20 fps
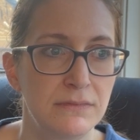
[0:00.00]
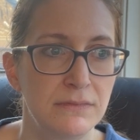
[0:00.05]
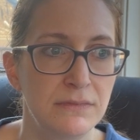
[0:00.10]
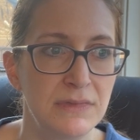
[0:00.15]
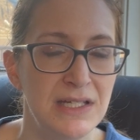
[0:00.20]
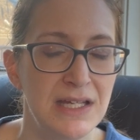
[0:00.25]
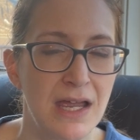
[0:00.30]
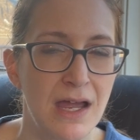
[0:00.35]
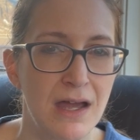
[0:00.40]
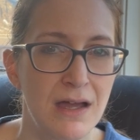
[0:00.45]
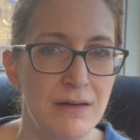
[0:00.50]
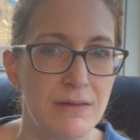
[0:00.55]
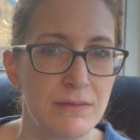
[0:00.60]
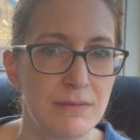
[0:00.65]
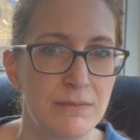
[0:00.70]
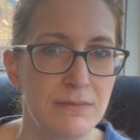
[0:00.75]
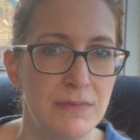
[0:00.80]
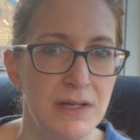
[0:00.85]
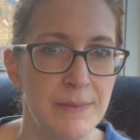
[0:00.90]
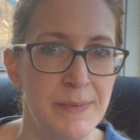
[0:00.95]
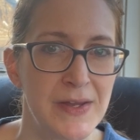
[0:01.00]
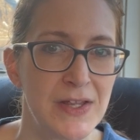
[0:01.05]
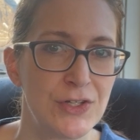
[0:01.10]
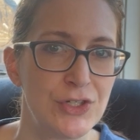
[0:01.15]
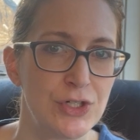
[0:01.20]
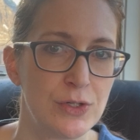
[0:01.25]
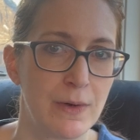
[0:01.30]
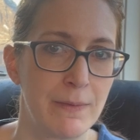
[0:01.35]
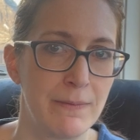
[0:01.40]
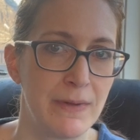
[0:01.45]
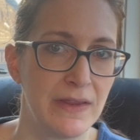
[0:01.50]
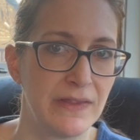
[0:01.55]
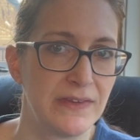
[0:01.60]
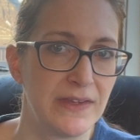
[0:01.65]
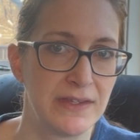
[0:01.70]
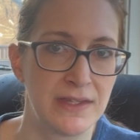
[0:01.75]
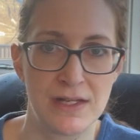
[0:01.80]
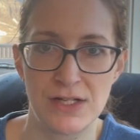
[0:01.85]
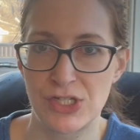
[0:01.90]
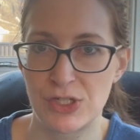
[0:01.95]
Yeah, maybe I'll do a month
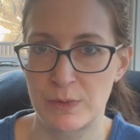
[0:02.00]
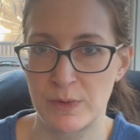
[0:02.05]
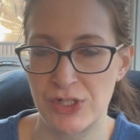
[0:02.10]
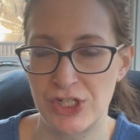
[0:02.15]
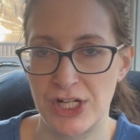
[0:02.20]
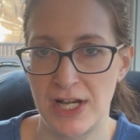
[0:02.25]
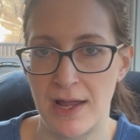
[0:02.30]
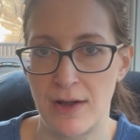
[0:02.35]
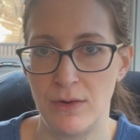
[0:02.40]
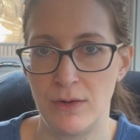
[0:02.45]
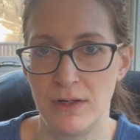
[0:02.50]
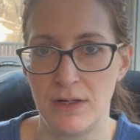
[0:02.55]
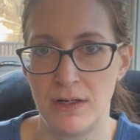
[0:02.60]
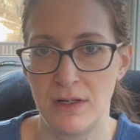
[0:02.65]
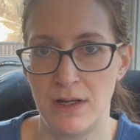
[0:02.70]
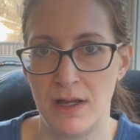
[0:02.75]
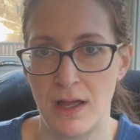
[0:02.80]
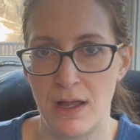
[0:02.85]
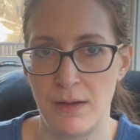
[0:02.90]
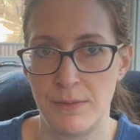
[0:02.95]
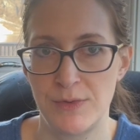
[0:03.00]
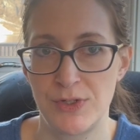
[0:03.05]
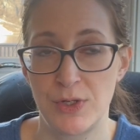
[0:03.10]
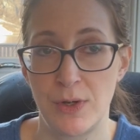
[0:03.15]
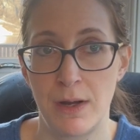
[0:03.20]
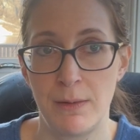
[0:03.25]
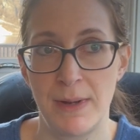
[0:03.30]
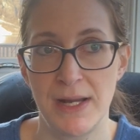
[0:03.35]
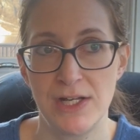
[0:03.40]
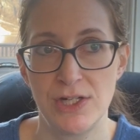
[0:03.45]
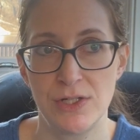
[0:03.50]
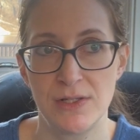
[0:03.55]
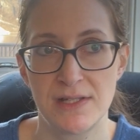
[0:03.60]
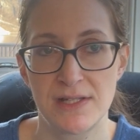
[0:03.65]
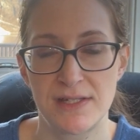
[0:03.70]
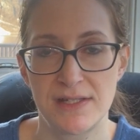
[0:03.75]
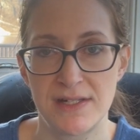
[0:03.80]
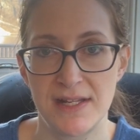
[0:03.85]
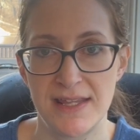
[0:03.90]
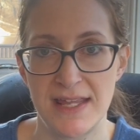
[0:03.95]
and then switch it out. So I might do
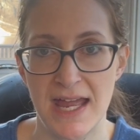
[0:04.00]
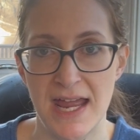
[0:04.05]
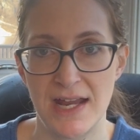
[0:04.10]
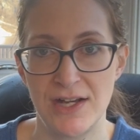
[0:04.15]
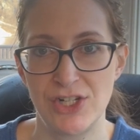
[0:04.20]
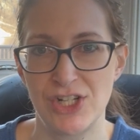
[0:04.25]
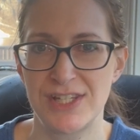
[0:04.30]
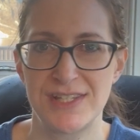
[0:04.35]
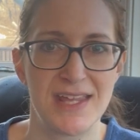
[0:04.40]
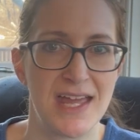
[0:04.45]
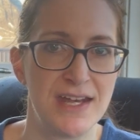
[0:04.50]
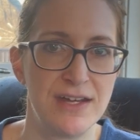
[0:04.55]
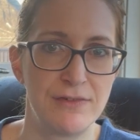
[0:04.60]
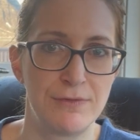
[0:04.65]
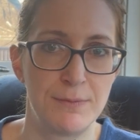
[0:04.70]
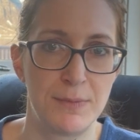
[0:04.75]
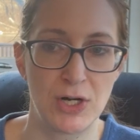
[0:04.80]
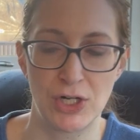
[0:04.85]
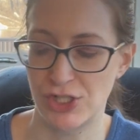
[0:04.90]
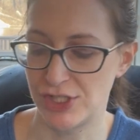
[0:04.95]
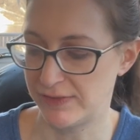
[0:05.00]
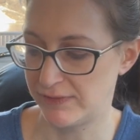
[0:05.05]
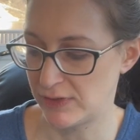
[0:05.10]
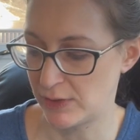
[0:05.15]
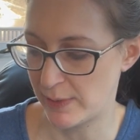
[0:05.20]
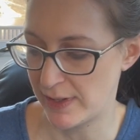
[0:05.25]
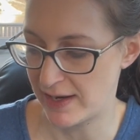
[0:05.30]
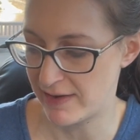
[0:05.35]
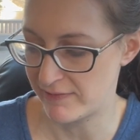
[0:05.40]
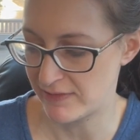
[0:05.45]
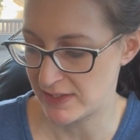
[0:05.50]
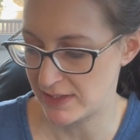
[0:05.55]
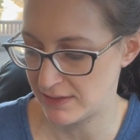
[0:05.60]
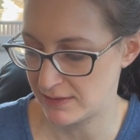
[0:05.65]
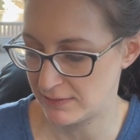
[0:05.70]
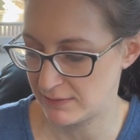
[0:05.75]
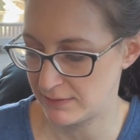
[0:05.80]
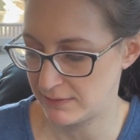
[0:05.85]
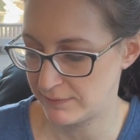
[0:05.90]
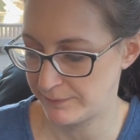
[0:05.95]
this to just the end of March, even though
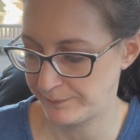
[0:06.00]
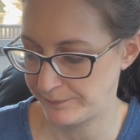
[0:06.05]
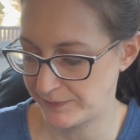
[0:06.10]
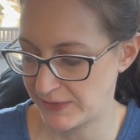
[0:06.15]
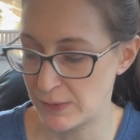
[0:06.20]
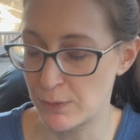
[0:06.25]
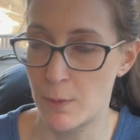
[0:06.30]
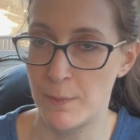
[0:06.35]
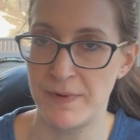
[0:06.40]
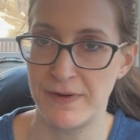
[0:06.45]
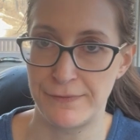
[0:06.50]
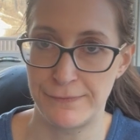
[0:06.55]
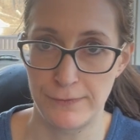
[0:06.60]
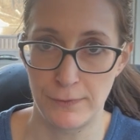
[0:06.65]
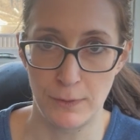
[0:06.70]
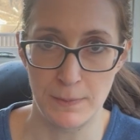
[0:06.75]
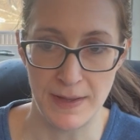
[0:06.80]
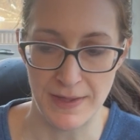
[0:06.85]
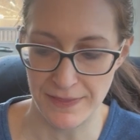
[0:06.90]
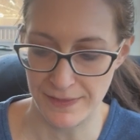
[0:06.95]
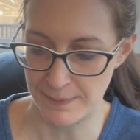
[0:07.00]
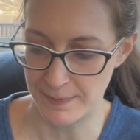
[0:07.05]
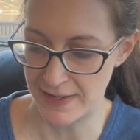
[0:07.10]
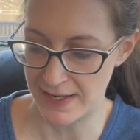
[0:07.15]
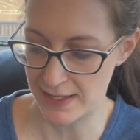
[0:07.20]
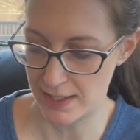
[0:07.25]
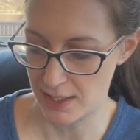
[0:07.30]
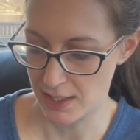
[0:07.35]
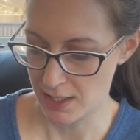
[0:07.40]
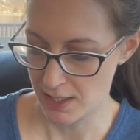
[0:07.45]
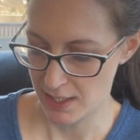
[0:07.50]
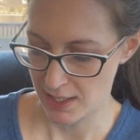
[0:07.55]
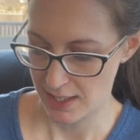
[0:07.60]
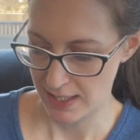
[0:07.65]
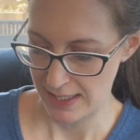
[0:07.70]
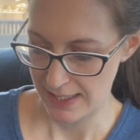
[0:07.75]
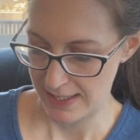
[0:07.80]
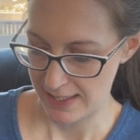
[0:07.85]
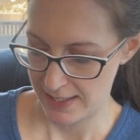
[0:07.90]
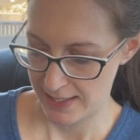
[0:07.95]
it won't be a full month, but
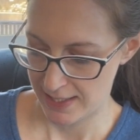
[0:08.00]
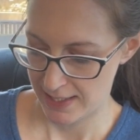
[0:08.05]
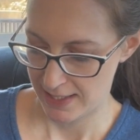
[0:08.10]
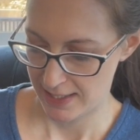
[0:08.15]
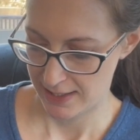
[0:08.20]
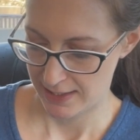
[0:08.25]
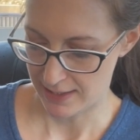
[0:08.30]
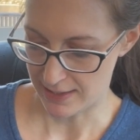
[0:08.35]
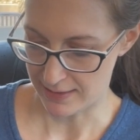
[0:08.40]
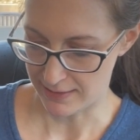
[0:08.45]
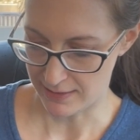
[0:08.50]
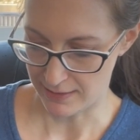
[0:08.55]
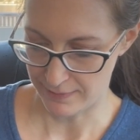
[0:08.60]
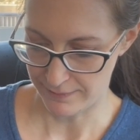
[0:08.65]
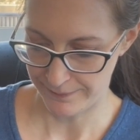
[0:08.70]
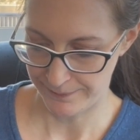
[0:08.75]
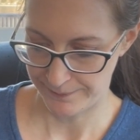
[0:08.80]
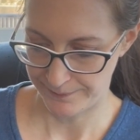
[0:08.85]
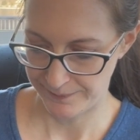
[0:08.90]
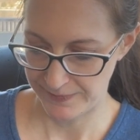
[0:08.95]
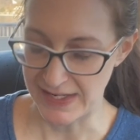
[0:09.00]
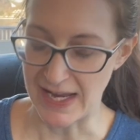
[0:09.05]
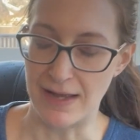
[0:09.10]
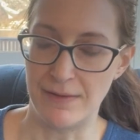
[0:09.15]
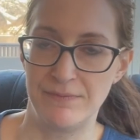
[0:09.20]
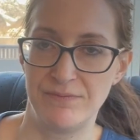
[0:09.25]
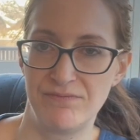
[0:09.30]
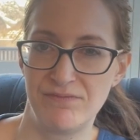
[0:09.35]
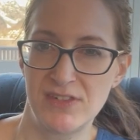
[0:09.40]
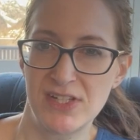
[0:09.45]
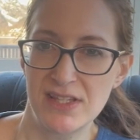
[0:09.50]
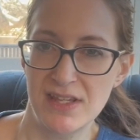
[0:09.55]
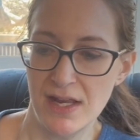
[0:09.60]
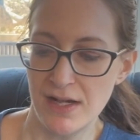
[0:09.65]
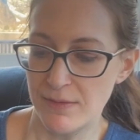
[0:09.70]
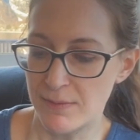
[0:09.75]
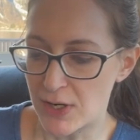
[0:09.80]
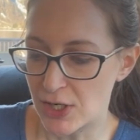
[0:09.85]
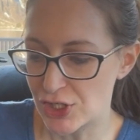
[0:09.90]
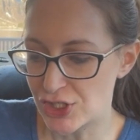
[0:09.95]
yeah, till the end
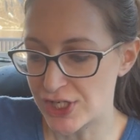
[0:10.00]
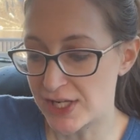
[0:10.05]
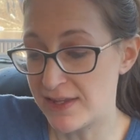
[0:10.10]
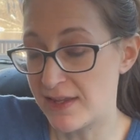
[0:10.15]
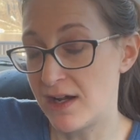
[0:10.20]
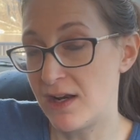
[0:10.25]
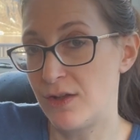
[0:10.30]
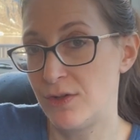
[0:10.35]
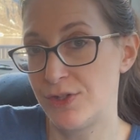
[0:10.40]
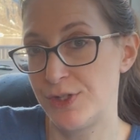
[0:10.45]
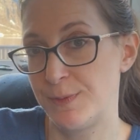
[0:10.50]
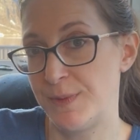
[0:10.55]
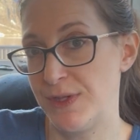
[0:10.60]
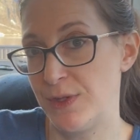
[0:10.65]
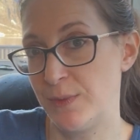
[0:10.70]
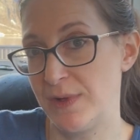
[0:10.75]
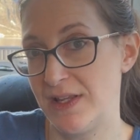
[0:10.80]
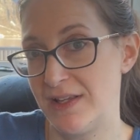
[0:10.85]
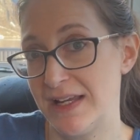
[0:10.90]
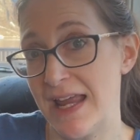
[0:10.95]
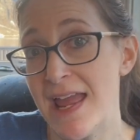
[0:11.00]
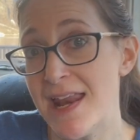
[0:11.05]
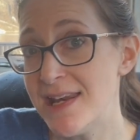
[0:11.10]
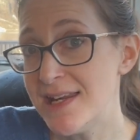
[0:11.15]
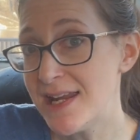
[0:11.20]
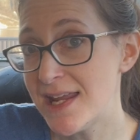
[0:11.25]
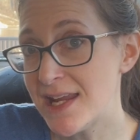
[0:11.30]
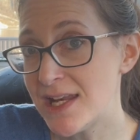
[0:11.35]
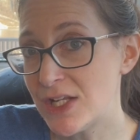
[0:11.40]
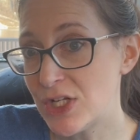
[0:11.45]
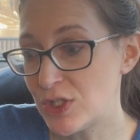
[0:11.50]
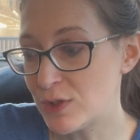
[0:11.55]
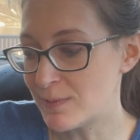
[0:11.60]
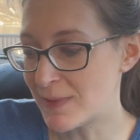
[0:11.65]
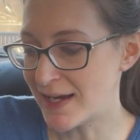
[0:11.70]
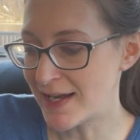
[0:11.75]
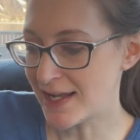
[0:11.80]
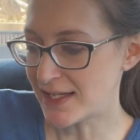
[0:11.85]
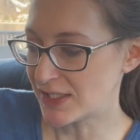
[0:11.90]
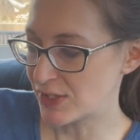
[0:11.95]
of March, and then I'll spin the wheel again and do my
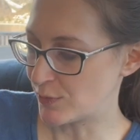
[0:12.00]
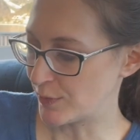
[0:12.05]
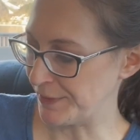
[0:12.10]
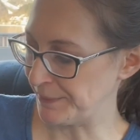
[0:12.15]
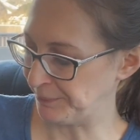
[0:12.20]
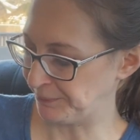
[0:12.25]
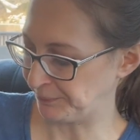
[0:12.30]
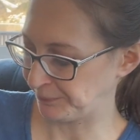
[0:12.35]
next one.